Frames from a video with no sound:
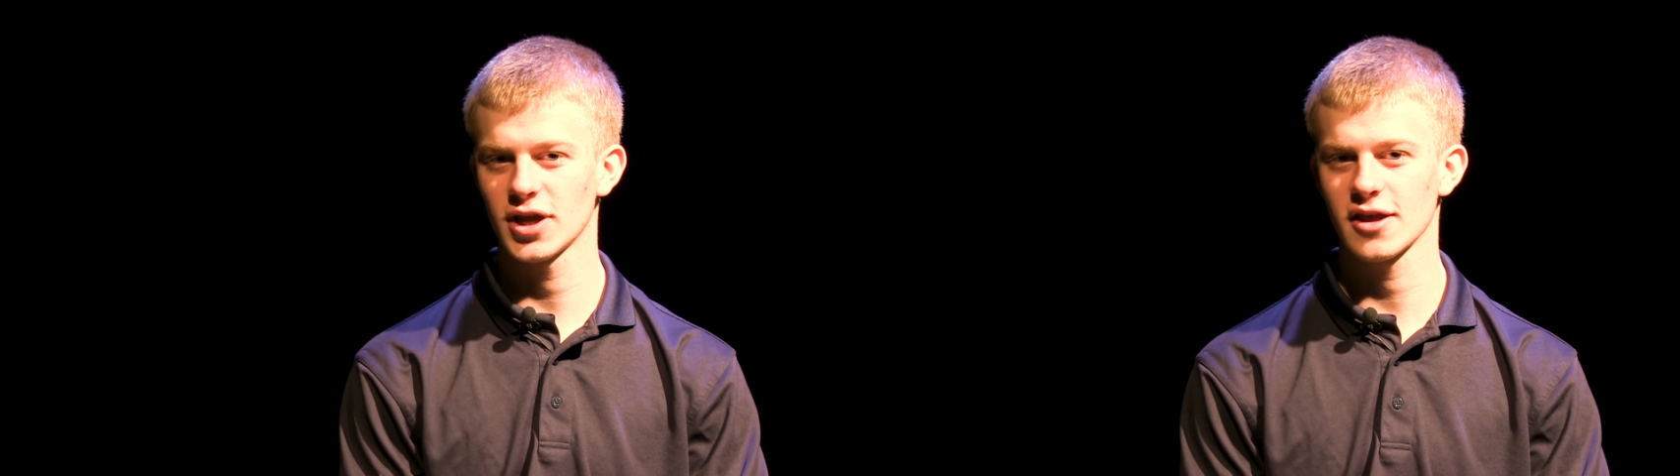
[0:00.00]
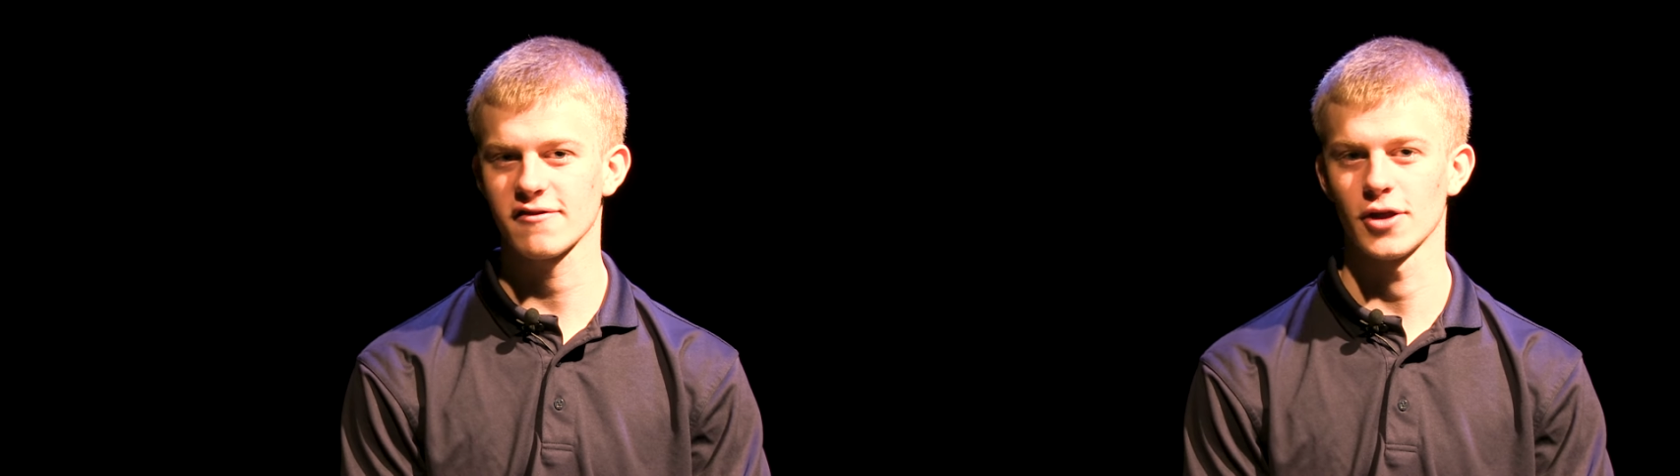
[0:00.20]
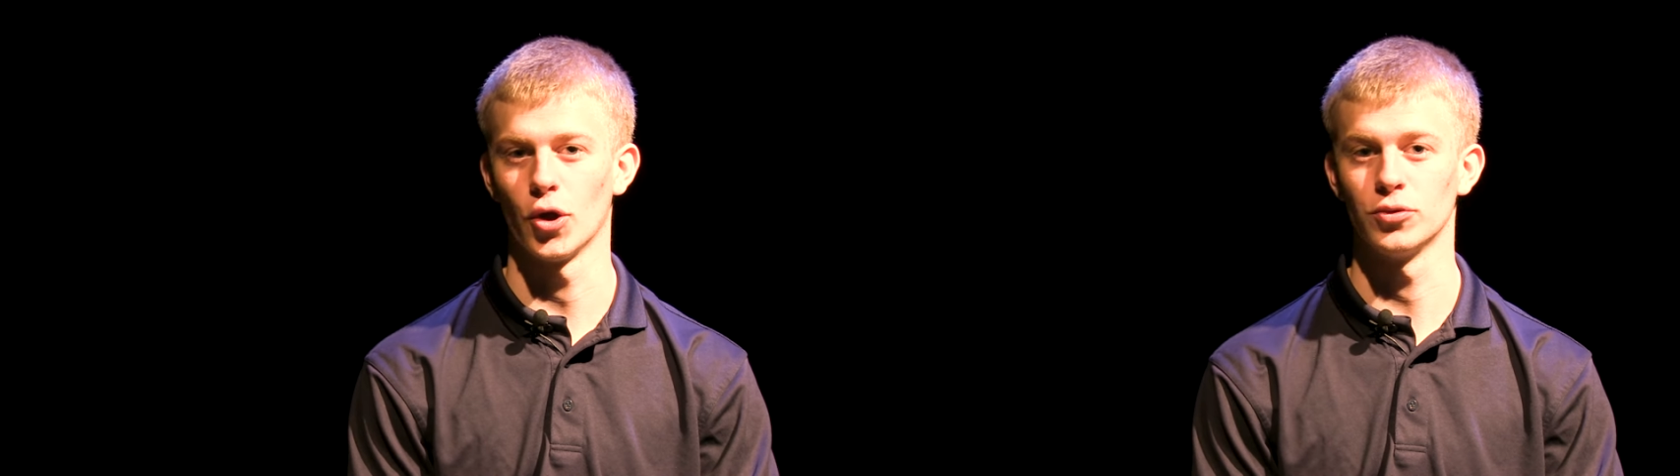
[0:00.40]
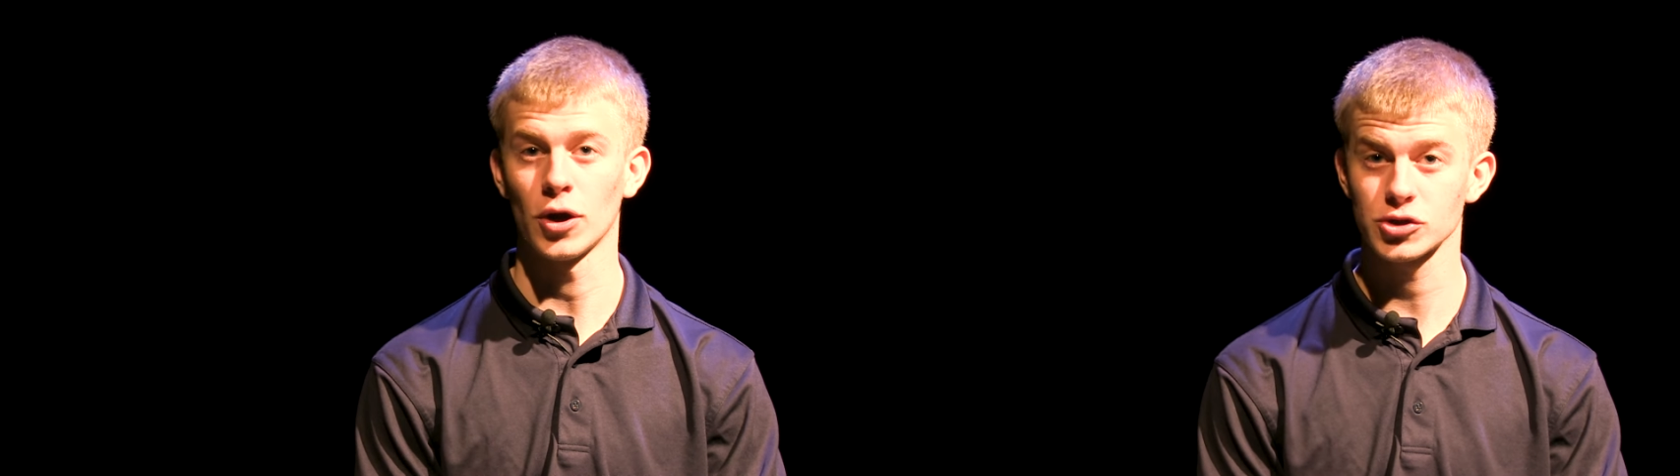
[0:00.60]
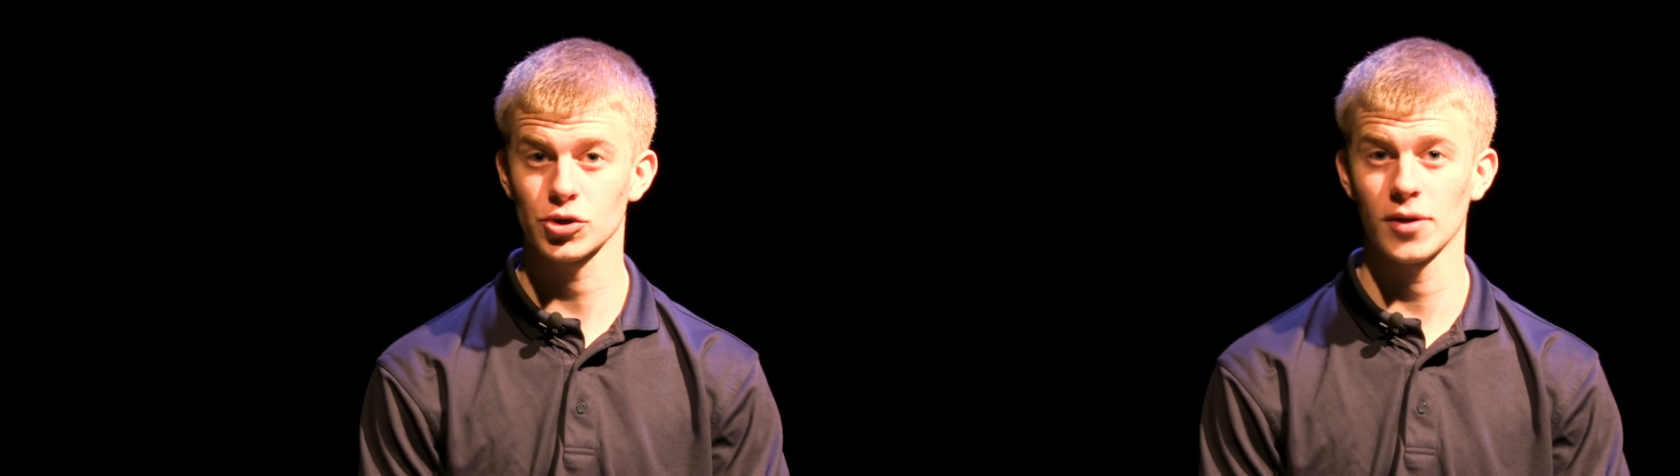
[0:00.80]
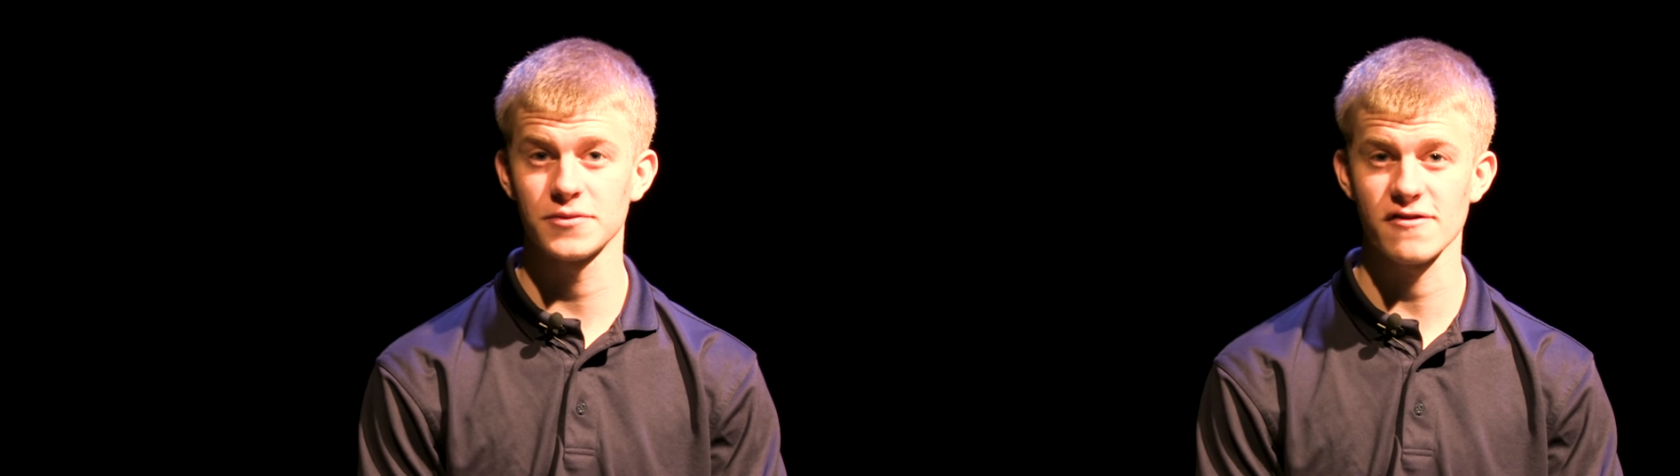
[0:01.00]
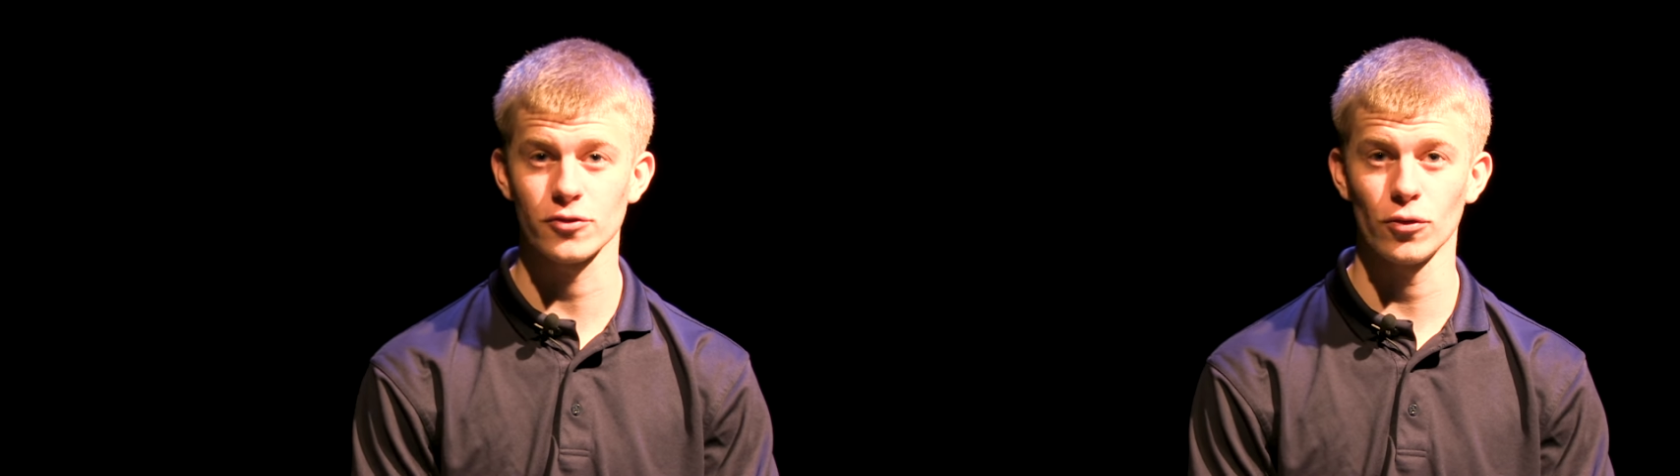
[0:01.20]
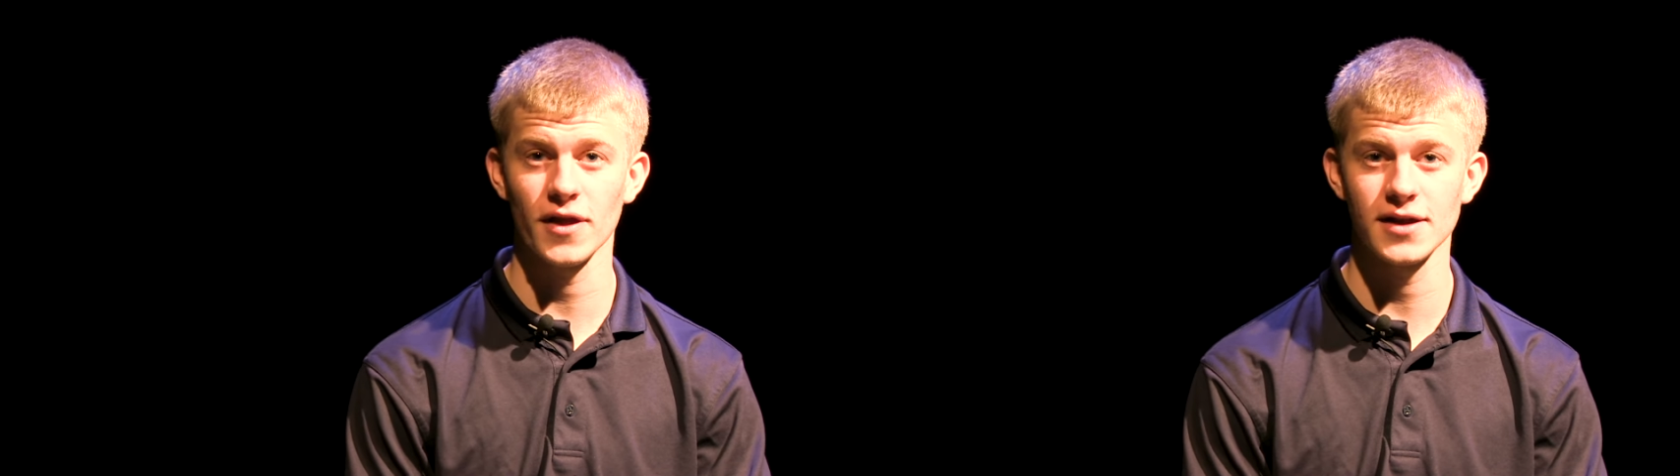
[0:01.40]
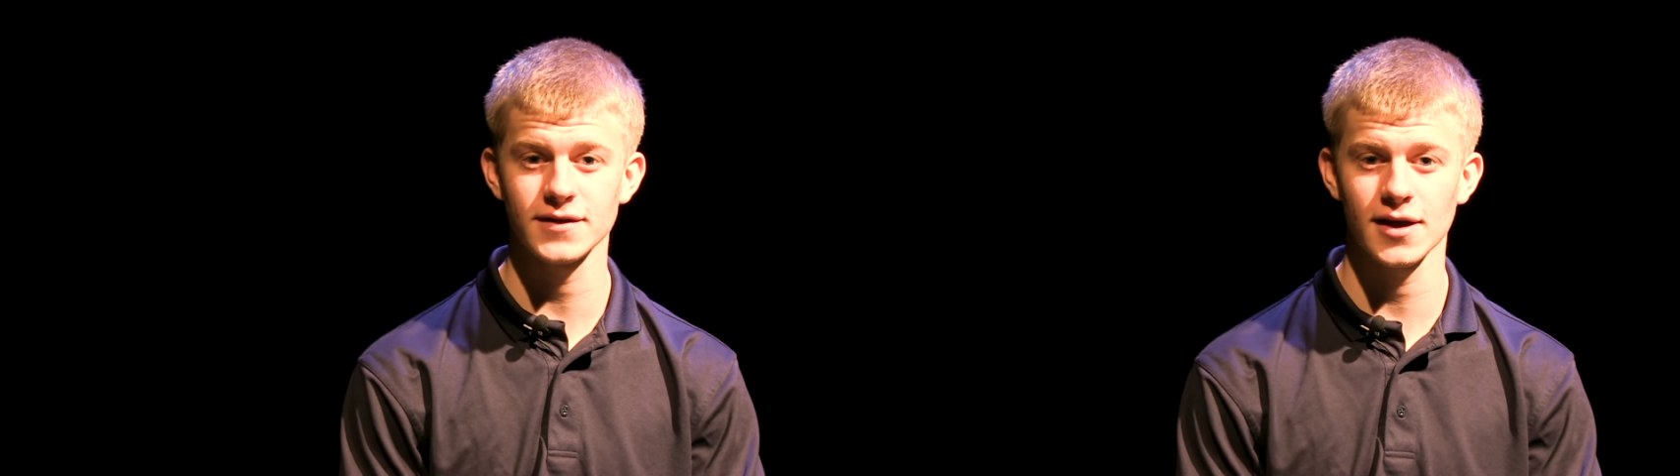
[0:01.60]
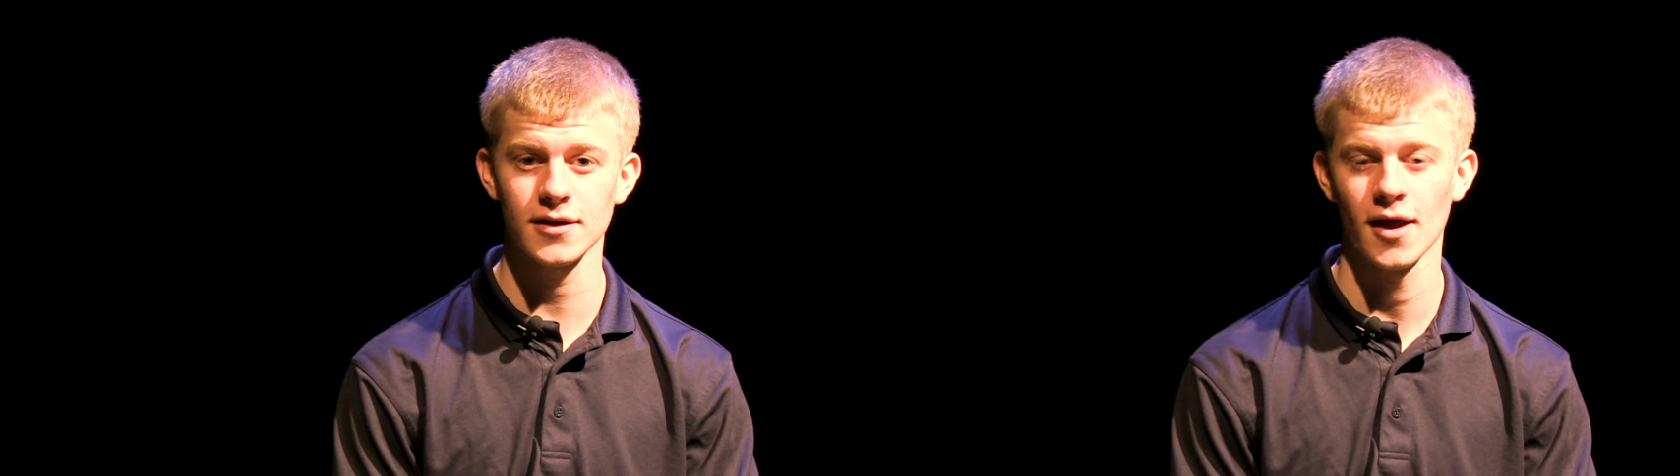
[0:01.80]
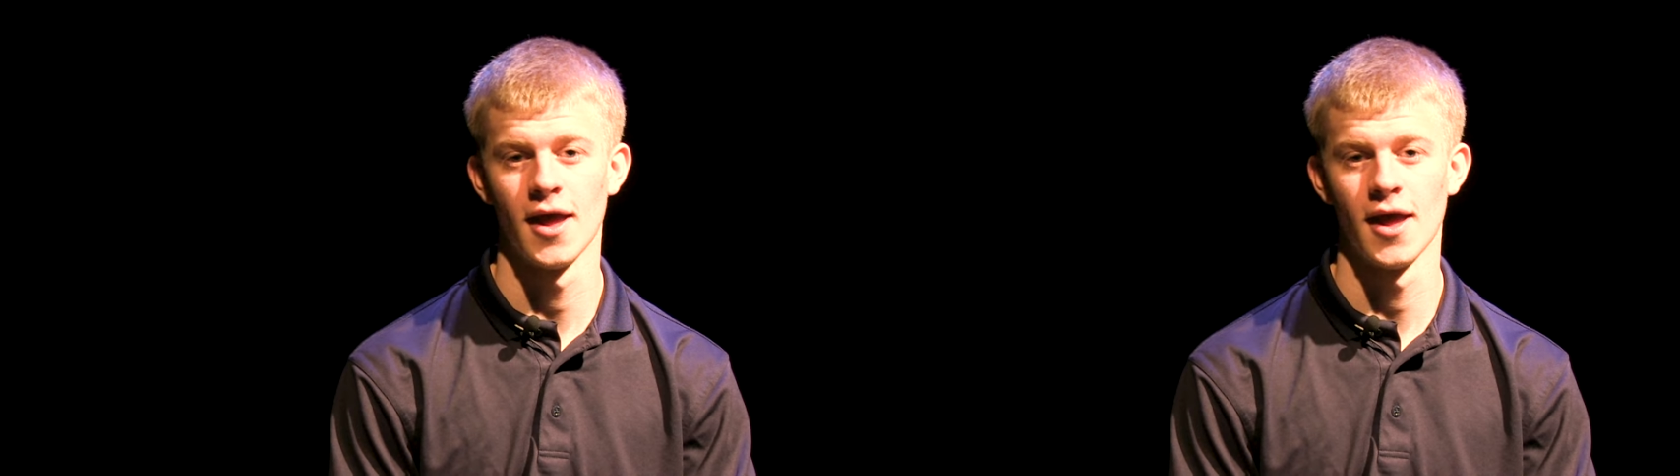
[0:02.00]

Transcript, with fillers: Day, so don't show up to school that day.